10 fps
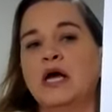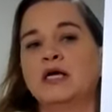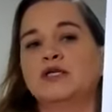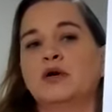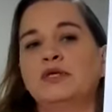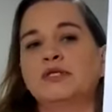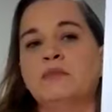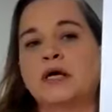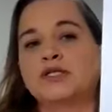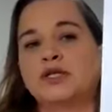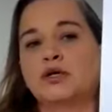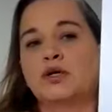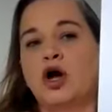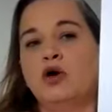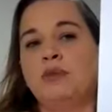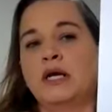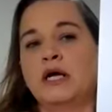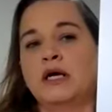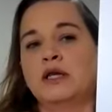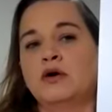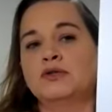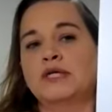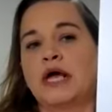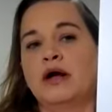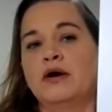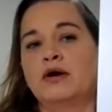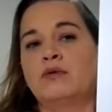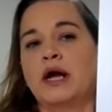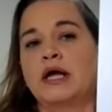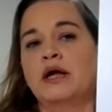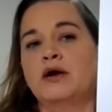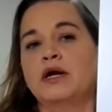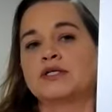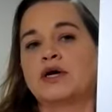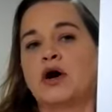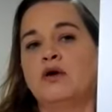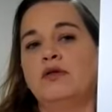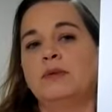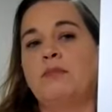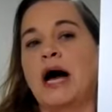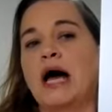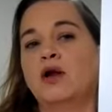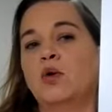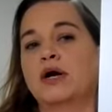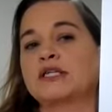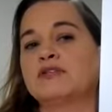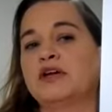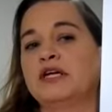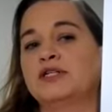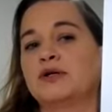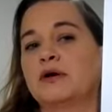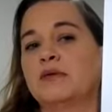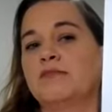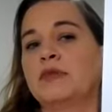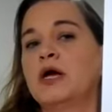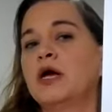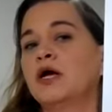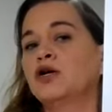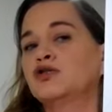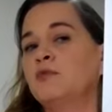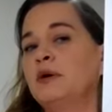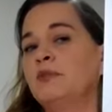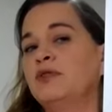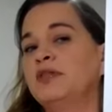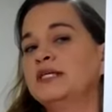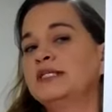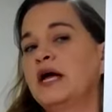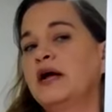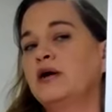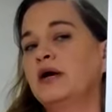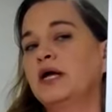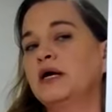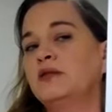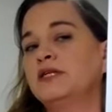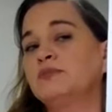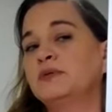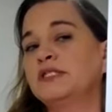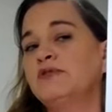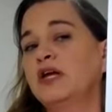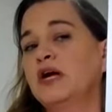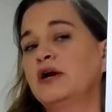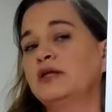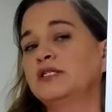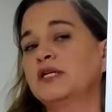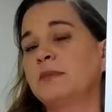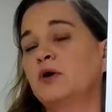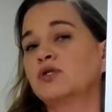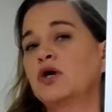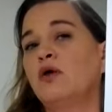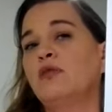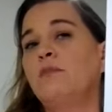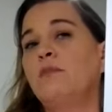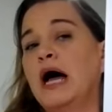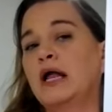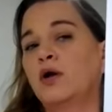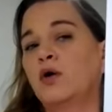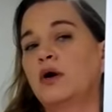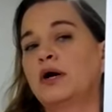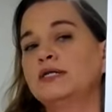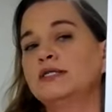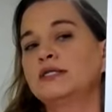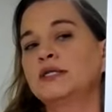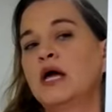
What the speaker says: So this muscular opening closing area right here is called the pyloric sphincter. Because remember, this area, this specific area of the stomach, was called the pylorus.